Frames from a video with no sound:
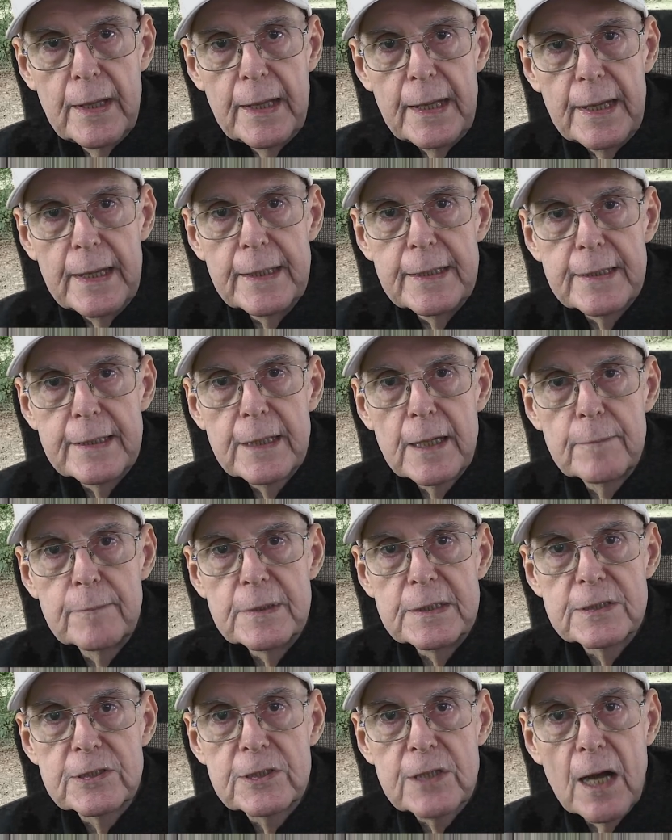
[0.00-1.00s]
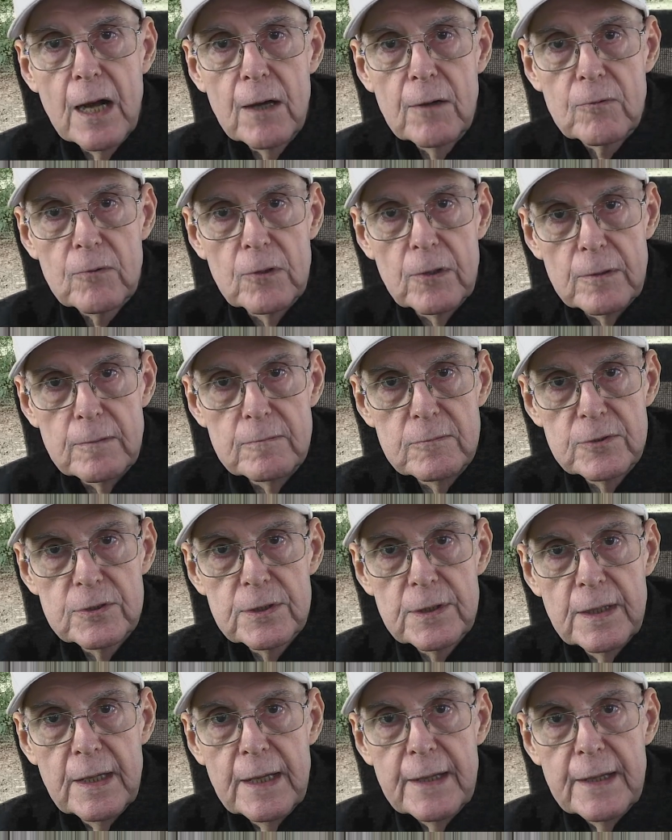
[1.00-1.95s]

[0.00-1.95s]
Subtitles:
ending up in stock rooms,